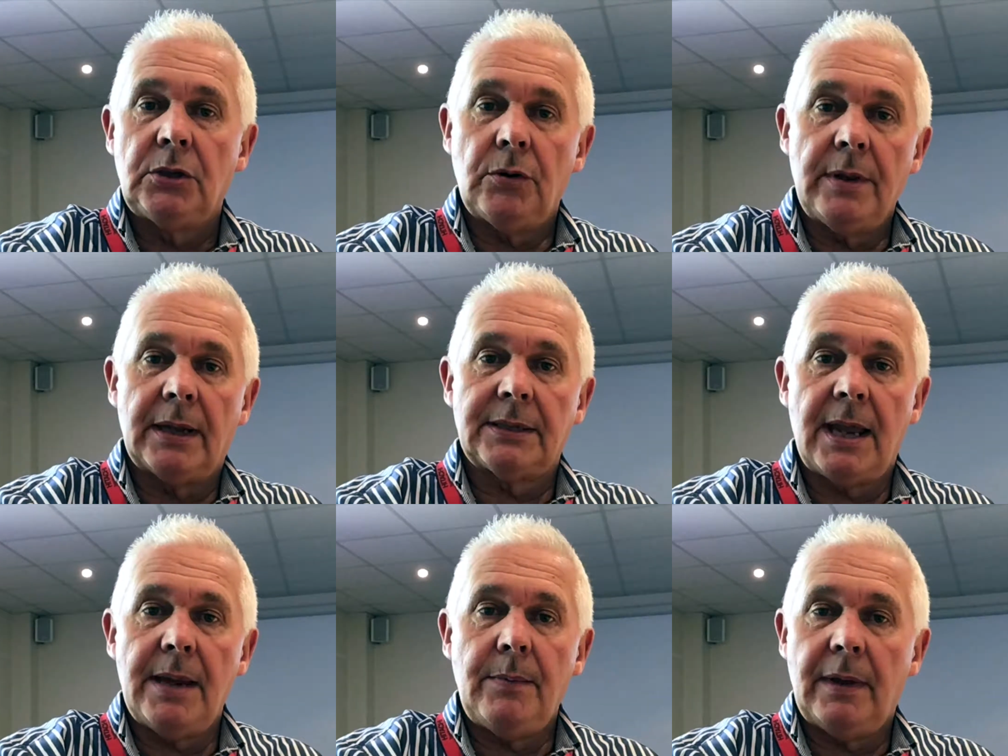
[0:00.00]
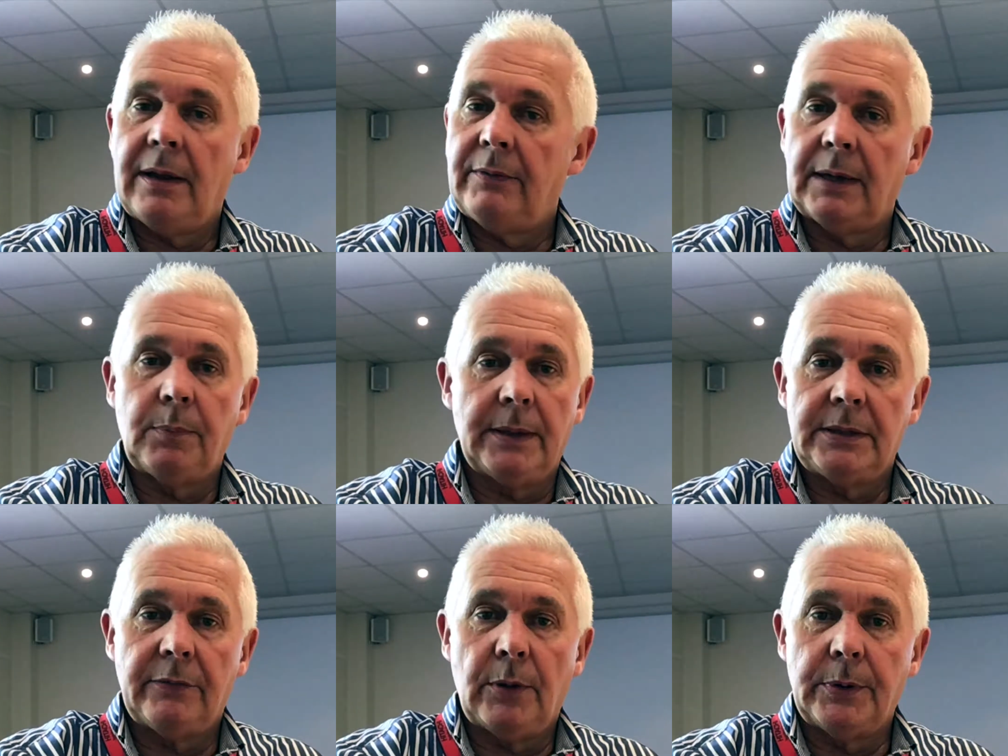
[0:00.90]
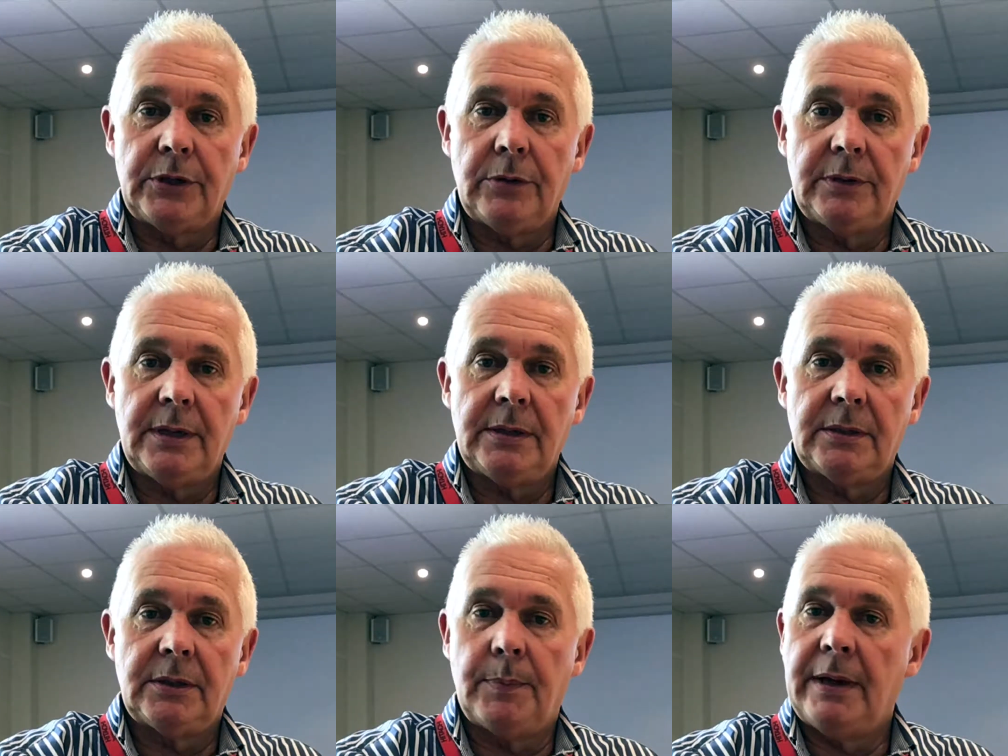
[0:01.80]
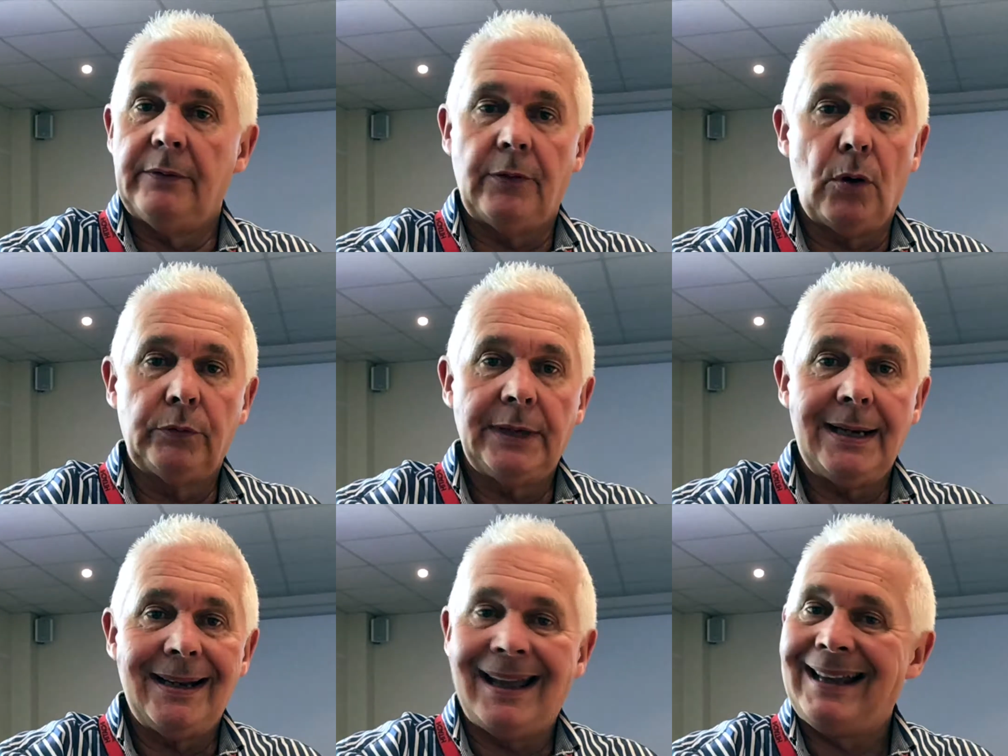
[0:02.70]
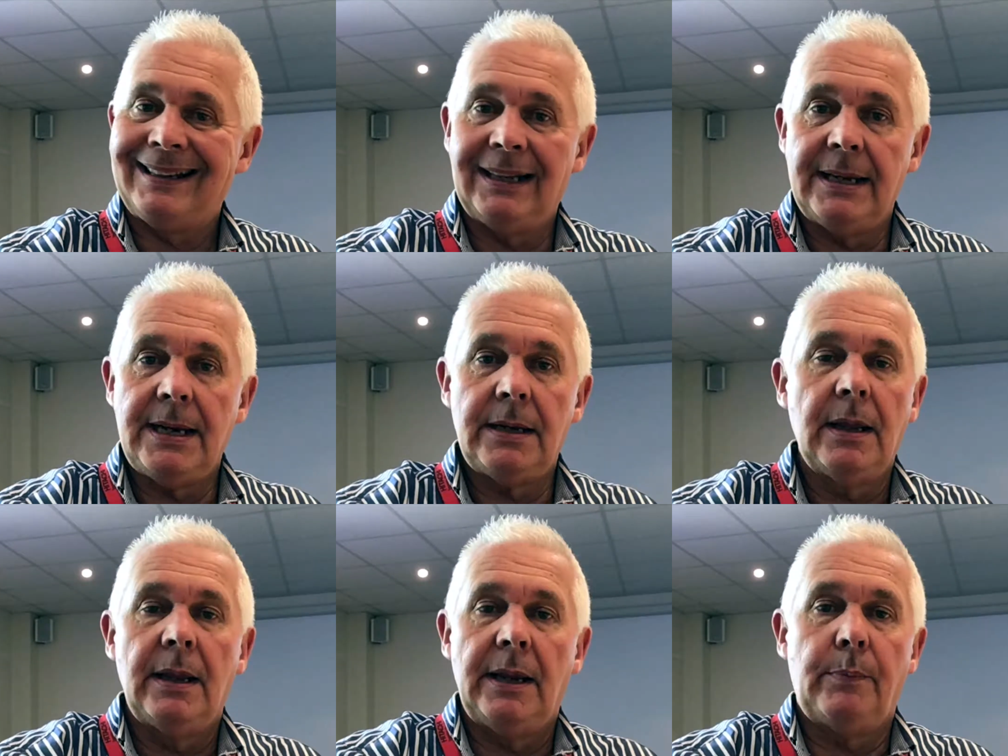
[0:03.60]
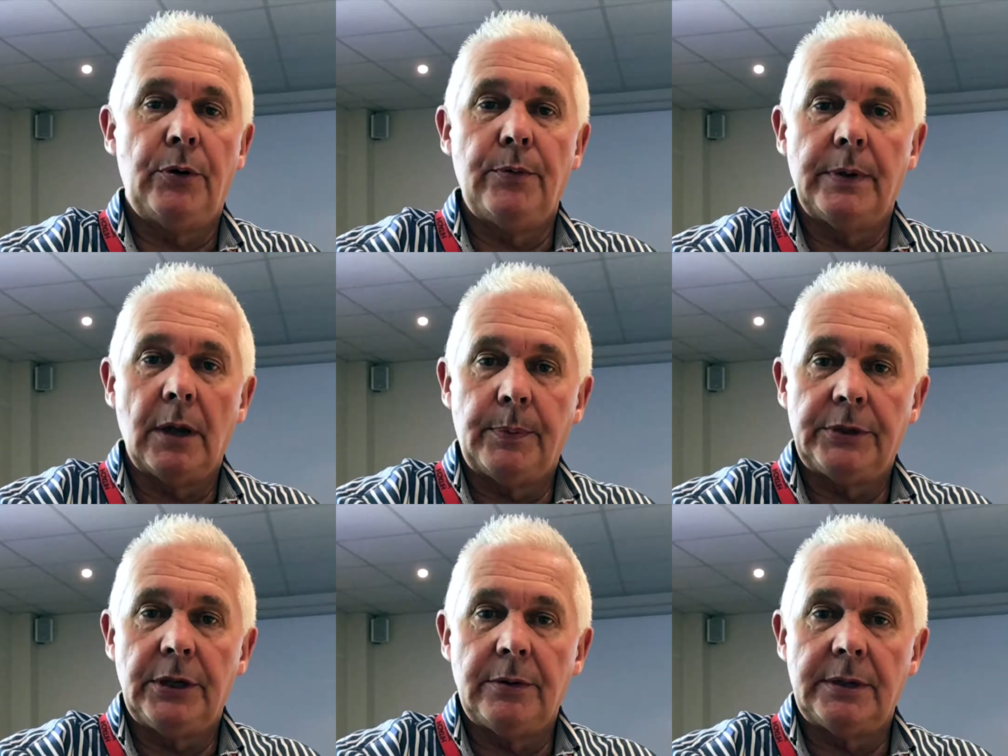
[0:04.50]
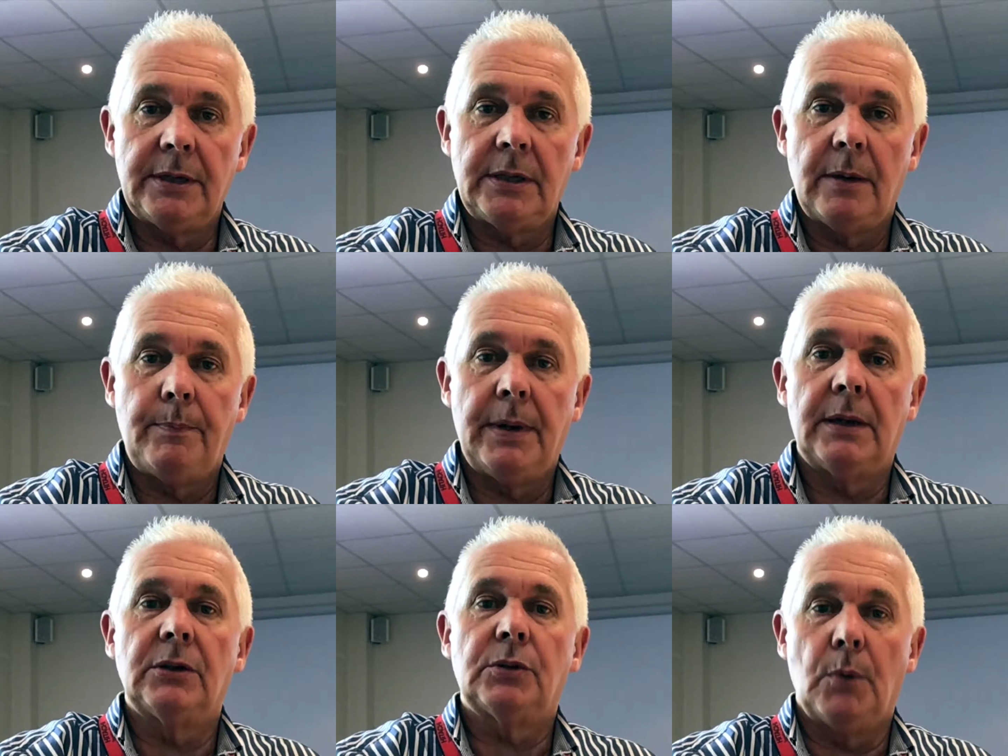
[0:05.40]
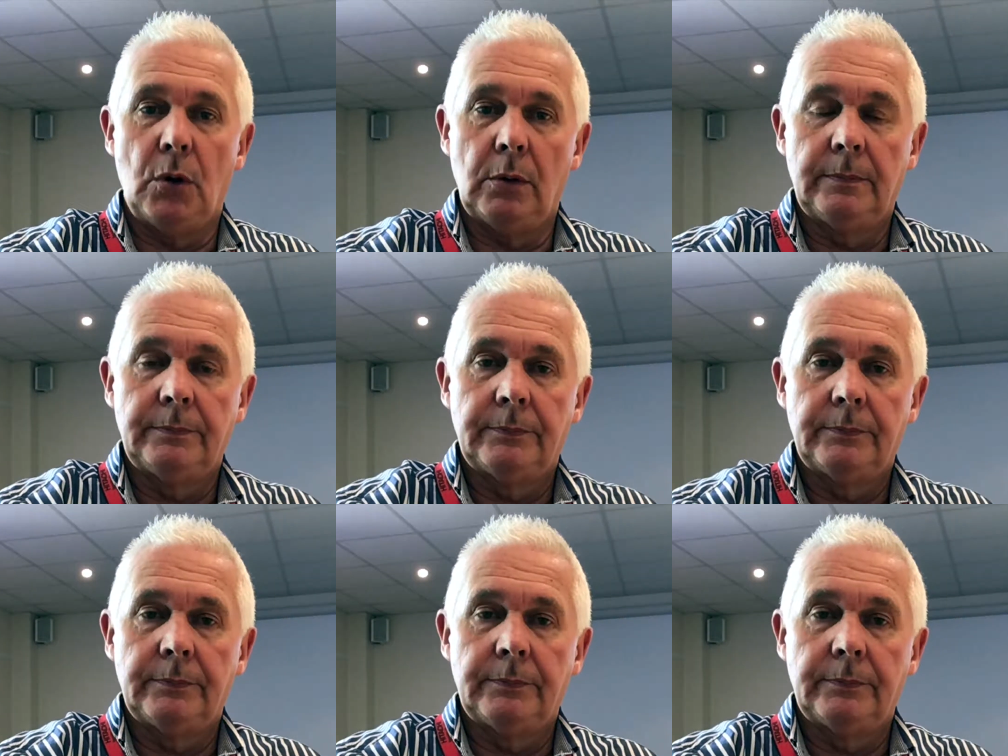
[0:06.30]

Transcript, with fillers: During that time, I've had plenty of opportunities to be involved in and lead improvement opportunities, big and small.